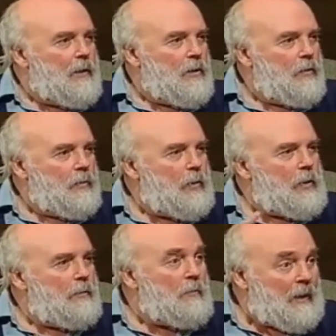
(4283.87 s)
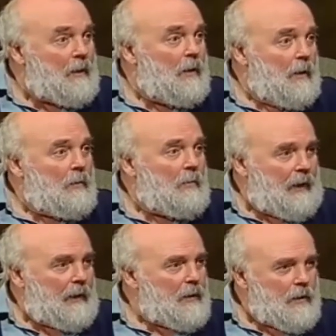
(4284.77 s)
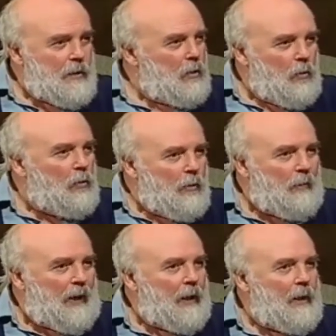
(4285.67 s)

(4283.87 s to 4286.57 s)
It's almost amygdala based. It's an automatic